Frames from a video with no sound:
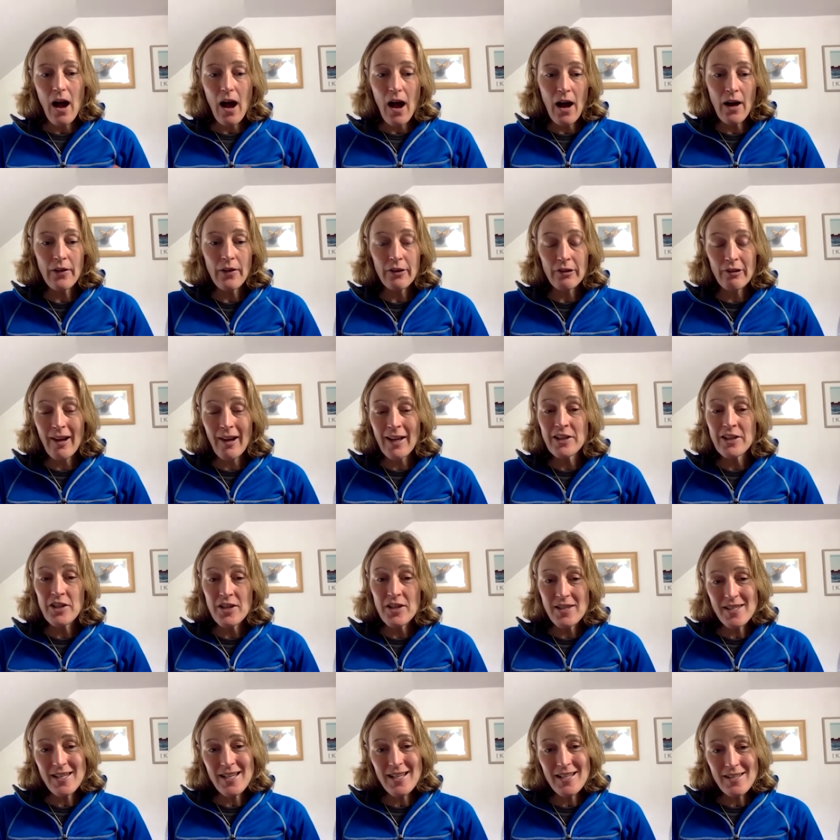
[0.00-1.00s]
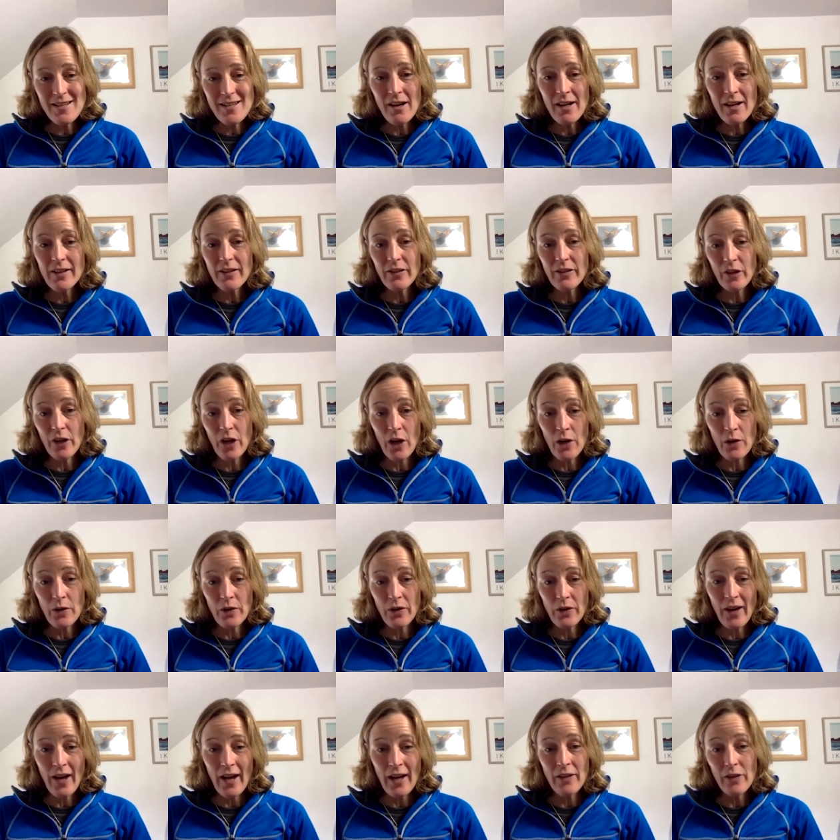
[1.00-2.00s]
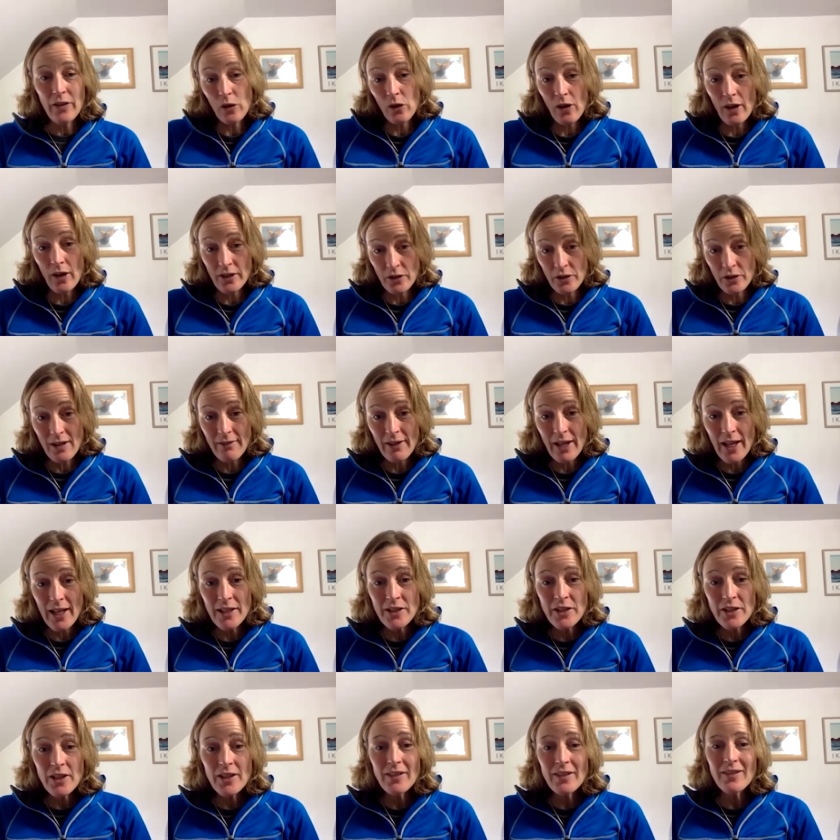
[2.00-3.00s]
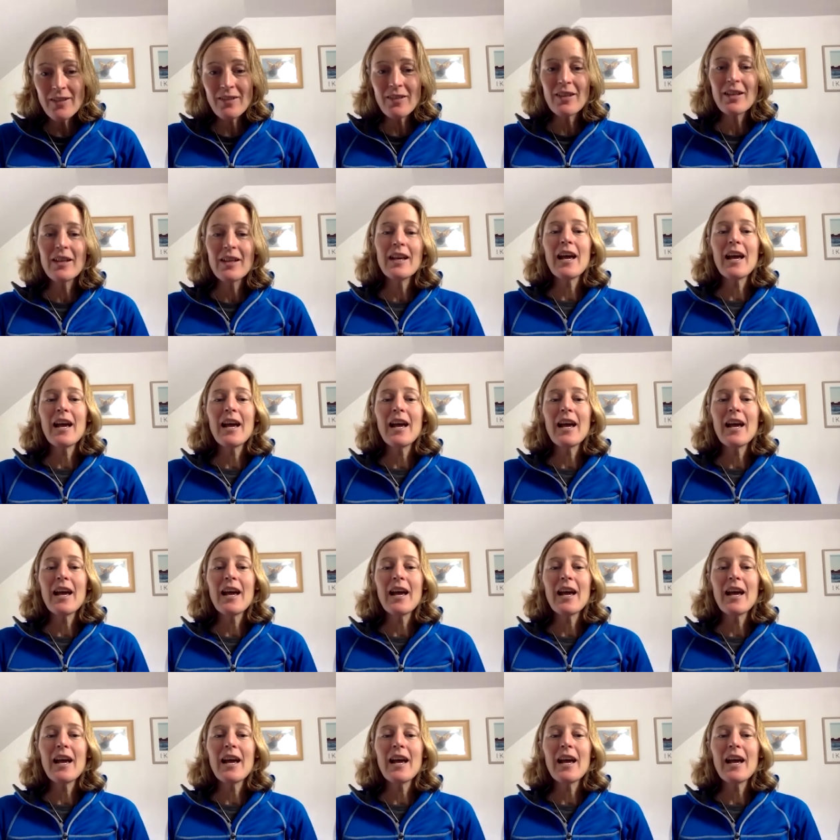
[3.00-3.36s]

other agency sites and O T As, online travel agents.